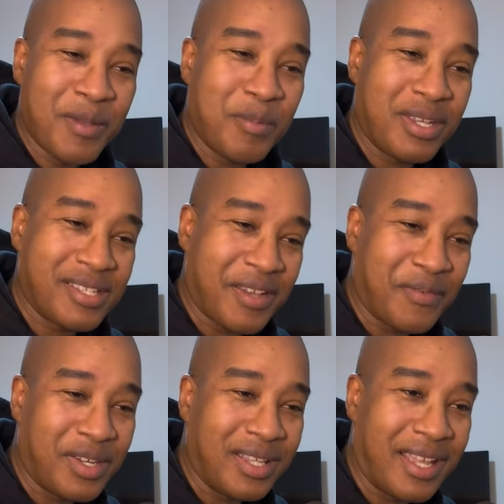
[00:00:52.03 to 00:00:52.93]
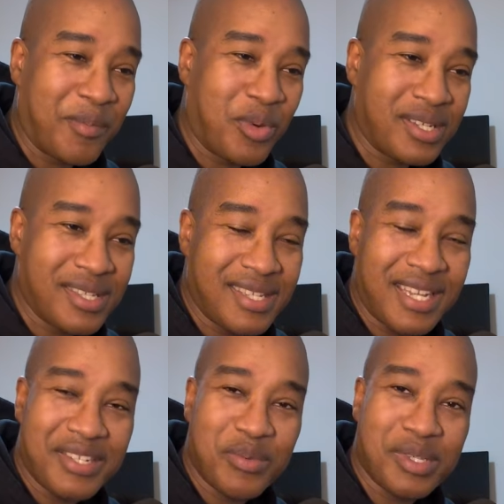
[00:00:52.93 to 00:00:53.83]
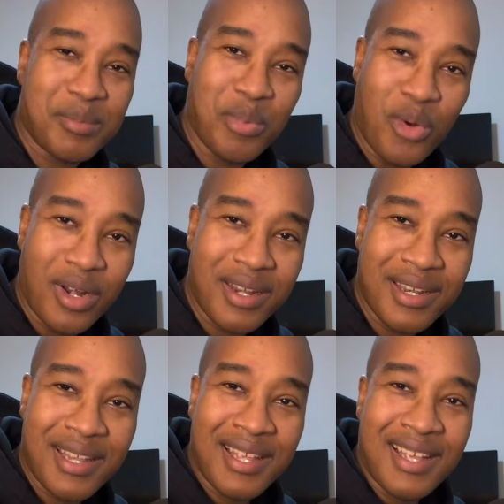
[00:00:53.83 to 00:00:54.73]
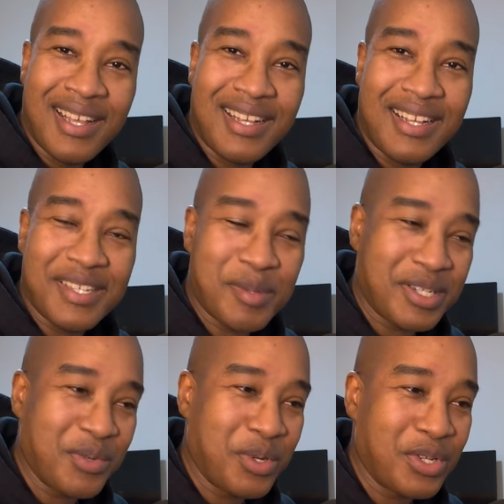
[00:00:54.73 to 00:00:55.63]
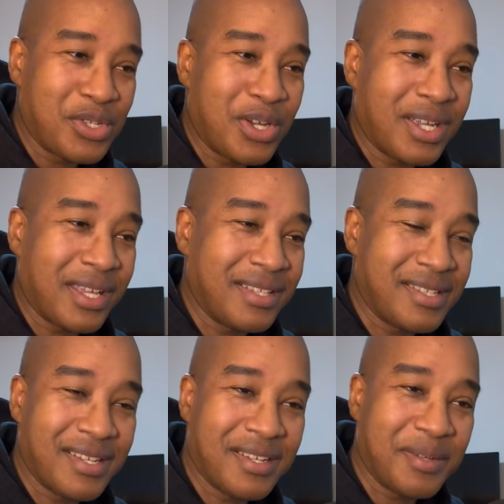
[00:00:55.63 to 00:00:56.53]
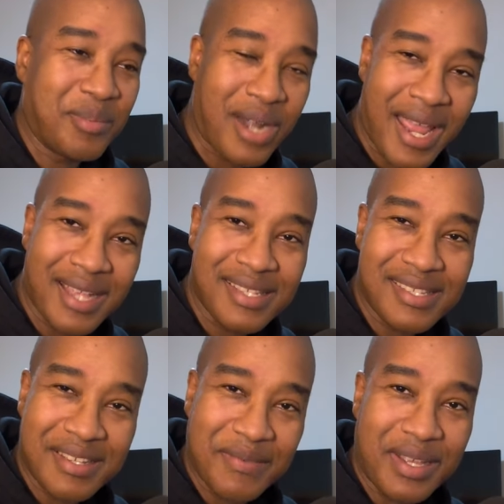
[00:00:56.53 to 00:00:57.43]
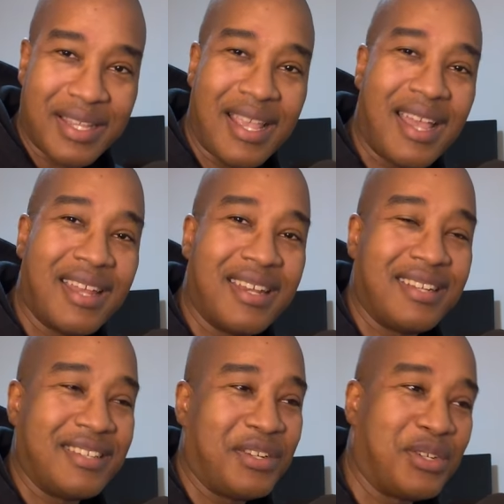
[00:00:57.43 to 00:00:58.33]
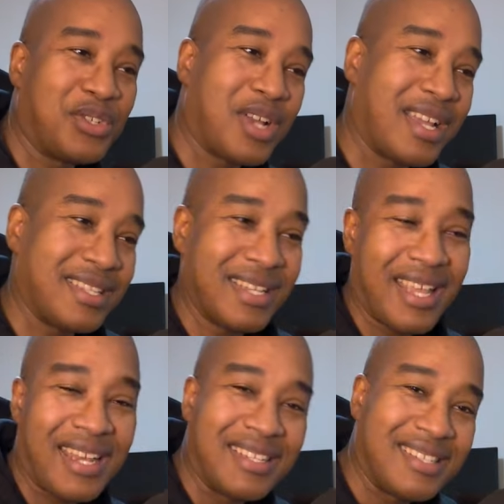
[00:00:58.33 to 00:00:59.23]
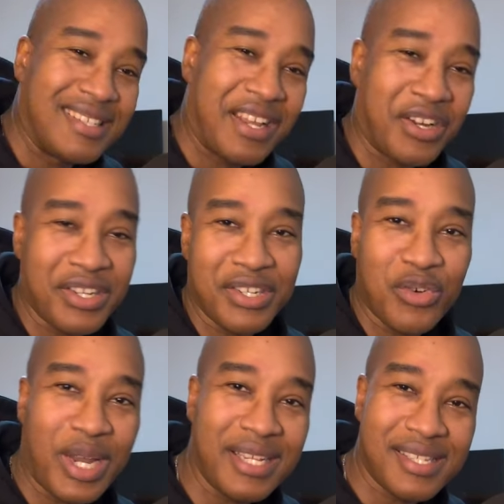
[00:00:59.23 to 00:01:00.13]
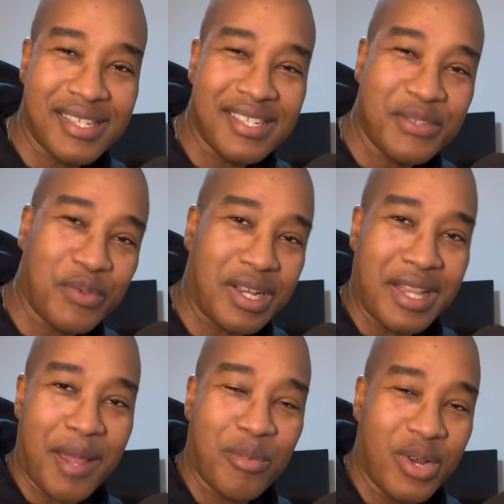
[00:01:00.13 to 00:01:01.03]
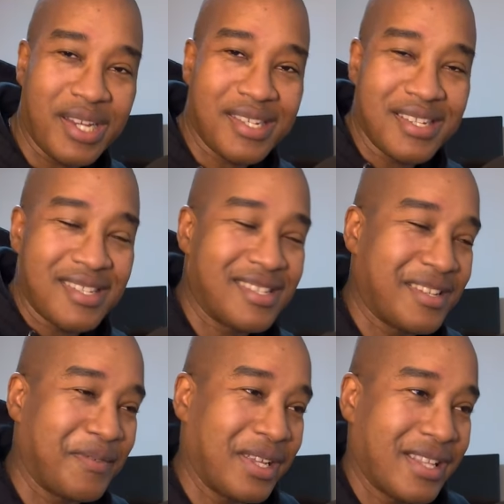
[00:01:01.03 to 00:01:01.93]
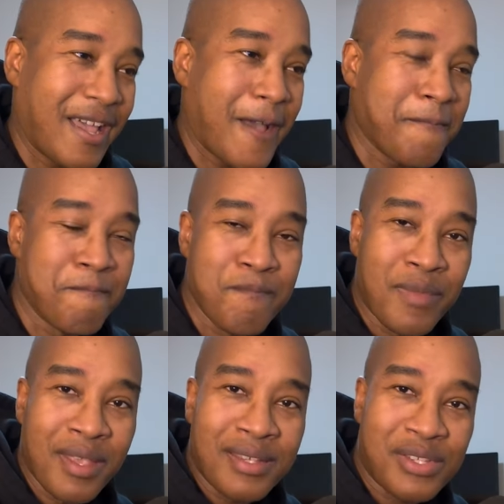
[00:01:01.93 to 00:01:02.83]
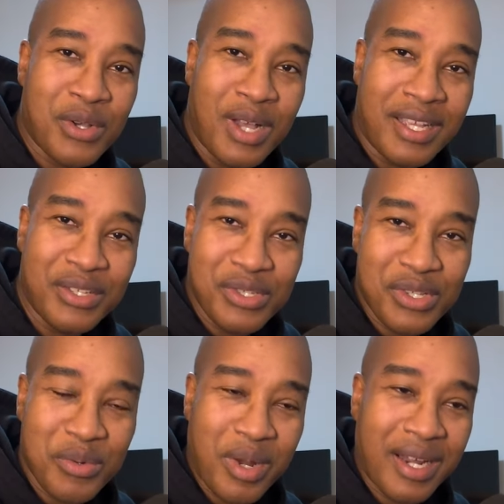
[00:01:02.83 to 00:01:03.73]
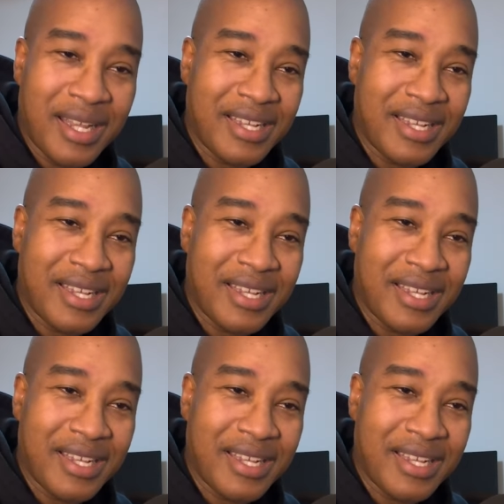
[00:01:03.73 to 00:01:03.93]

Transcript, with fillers: because I felt like presentation was important uh, especially when you're talking to brands and stuff like that, and you know trying to get into their good graces for collaborations and stuff like that. So I used to wear